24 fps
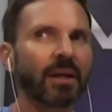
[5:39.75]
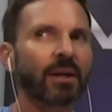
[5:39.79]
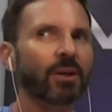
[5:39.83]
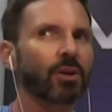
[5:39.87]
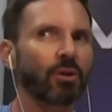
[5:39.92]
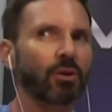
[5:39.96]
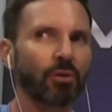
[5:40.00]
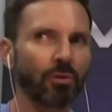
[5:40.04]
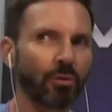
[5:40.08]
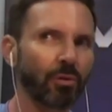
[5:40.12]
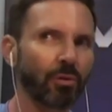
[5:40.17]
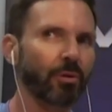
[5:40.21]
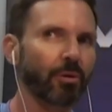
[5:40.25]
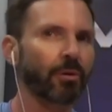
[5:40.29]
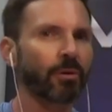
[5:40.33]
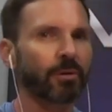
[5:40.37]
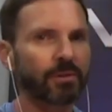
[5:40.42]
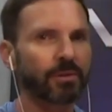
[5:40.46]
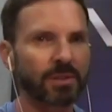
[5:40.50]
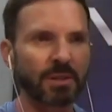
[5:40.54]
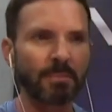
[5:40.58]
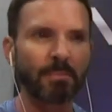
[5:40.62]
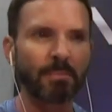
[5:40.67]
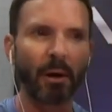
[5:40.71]
cooler
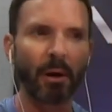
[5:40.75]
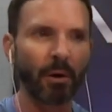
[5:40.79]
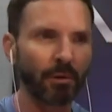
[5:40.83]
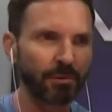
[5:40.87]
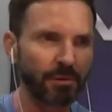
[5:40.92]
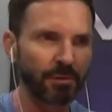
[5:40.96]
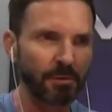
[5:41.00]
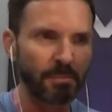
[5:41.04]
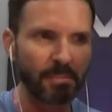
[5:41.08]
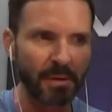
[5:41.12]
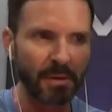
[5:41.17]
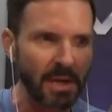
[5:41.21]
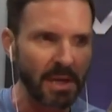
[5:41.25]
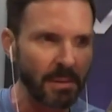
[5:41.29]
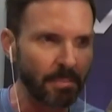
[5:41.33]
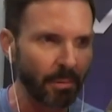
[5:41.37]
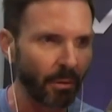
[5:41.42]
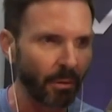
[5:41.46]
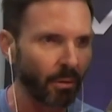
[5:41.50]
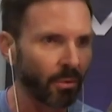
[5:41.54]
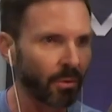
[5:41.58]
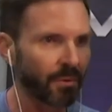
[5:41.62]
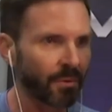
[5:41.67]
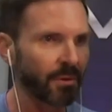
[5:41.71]
supposed
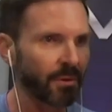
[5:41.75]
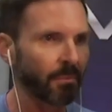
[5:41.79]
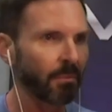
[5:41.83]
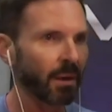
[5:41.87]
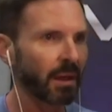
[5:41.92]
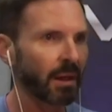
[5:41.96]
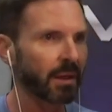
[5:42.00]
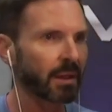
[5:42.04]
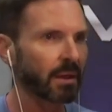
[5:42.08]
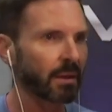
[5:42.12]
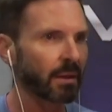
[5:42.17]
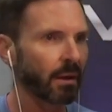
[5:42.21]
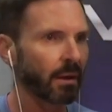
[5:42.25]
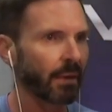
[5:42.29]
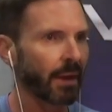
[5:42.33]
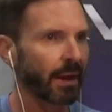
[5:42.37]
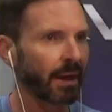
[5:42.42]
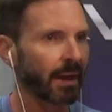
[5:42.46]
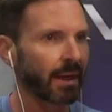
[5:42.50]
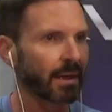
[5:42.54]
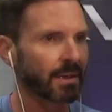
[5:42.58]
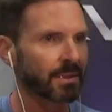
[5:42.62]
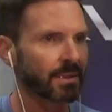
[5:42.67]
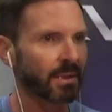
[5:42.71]
people with the money and all that
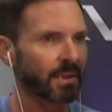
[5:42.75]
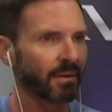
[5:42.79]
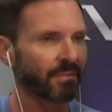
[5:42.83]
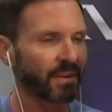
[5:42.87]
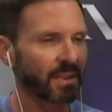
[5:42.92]
kind of stuff,